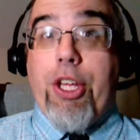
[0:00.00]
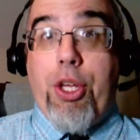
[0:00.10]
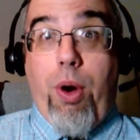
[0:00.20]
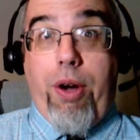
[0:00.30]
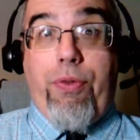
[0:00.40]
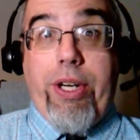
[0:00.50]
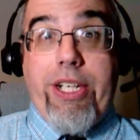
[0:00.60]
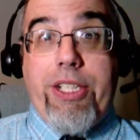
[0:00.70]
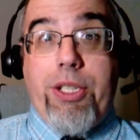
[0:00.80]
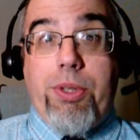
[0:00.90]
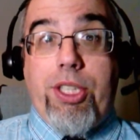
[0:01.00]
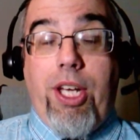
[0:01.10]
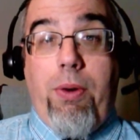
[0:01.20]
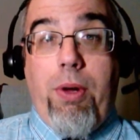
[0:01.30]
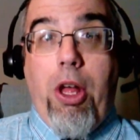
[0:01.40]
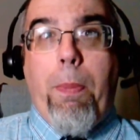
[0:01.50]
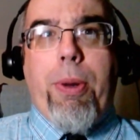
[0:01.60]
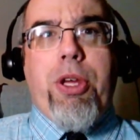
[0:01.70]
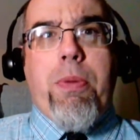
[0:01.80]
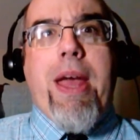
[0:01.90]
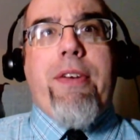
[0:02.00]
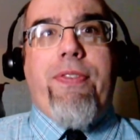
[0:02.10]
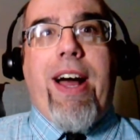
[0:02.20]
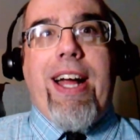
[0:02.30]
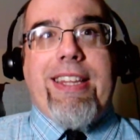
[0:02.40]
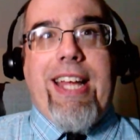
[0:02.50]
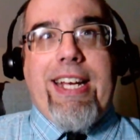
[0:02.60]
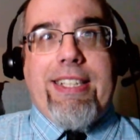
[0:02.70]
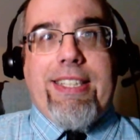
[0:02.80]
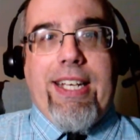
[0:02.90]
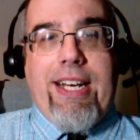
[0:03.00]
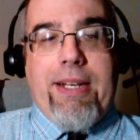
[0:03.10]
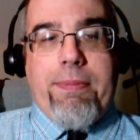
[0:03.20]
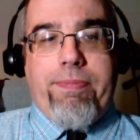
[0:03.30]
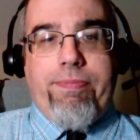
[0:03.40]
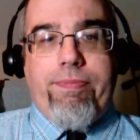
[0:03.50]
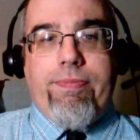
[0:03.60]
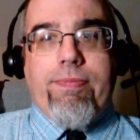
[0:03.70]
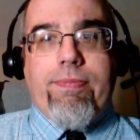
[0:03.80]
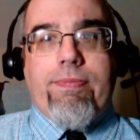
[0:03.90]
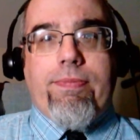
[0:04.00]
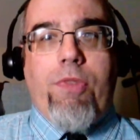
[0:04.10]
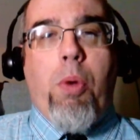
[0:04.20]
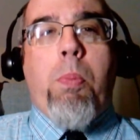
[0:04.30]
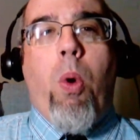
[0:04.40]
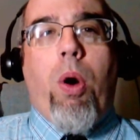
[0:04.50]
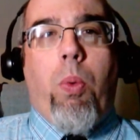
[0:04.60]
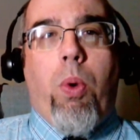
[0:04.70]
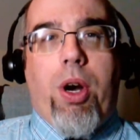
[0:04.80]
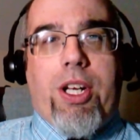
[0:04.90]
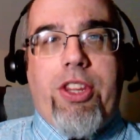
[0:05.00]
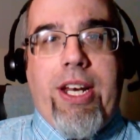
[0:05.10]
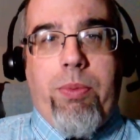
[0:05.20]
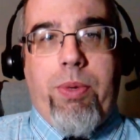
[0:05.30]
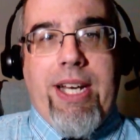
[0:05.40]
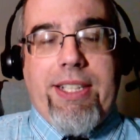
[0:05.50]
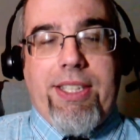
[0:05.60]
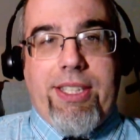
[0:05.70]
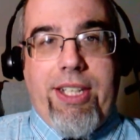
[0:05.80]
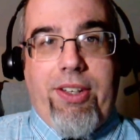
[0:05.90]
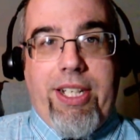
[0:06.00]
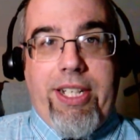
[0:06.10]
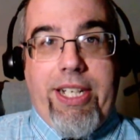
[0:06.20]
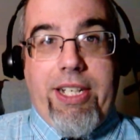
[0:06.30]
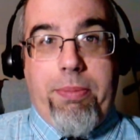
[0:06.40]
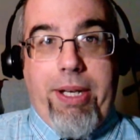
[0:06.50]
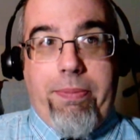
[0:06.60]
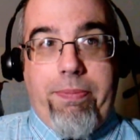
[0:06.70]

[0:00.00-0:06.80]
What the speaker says: You are free to do so, but you may find that it's more work than it would necessarily need to be.